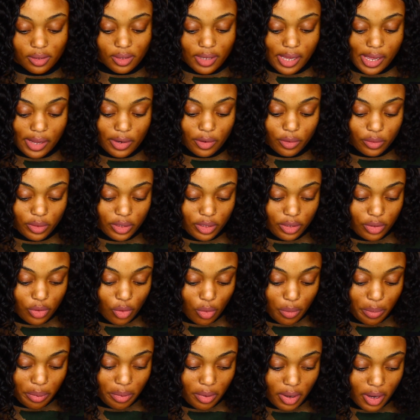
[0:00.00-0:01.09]
I don't need
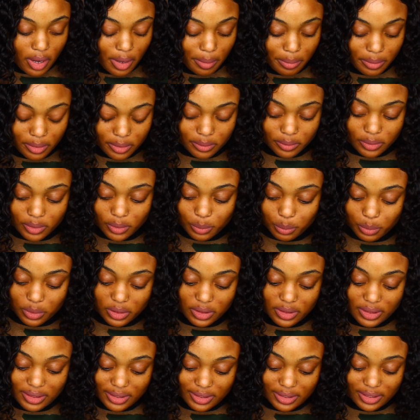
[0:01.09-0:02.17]
no problems.
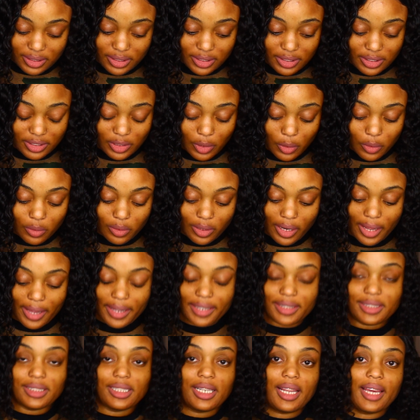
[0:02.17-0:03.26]
But this is so
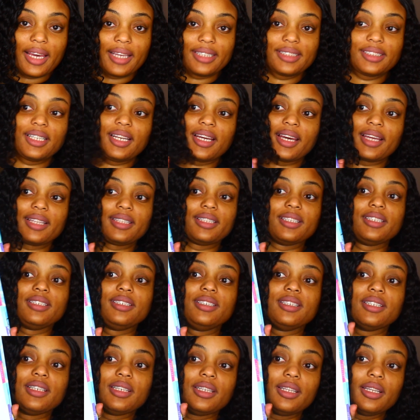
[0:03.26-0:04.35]
nice, and like I said, I got the
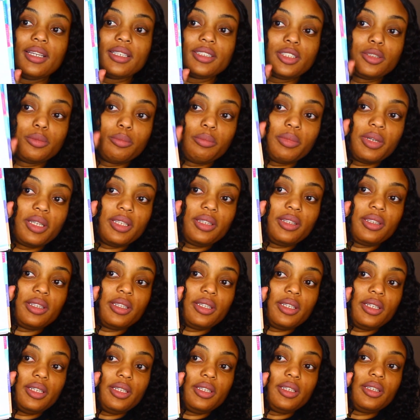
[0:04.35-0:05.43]
deluxe
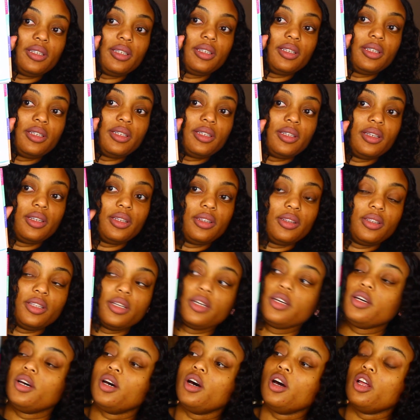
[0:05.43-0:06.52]
monthly, the
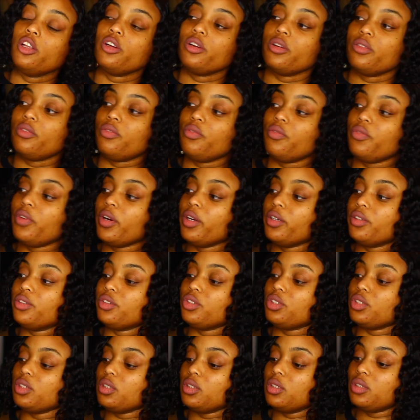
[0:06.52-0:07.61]
colored
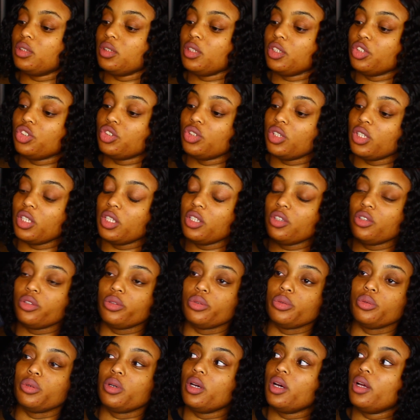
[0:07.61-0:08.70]
version, because you can either
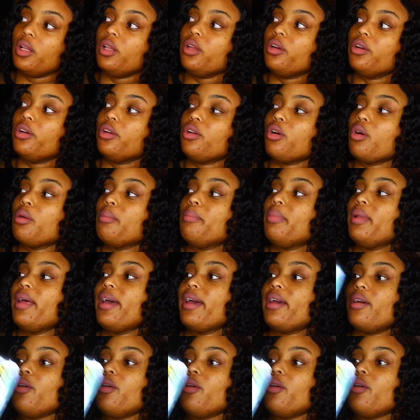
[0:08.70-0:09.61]
do colored or black